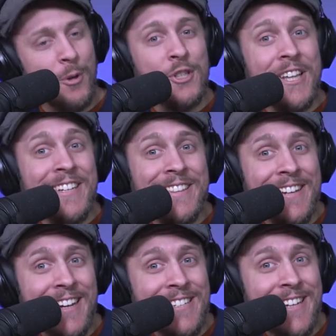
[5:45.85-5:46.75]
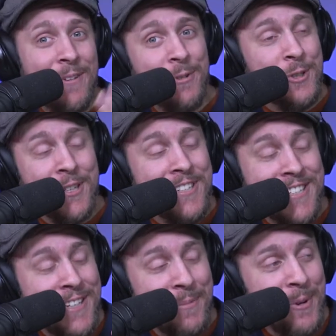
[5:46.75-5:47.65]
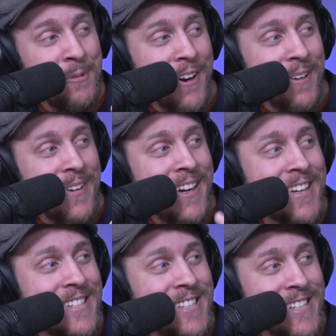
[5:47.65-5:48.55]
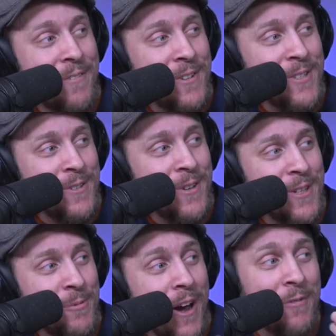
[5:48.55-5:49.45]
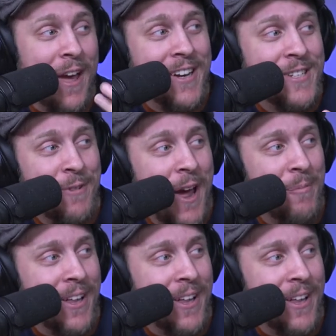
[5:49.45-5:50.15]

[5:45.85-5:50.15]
Which they did the next day, which you didn't see in the movie, because he saved his wife and his family.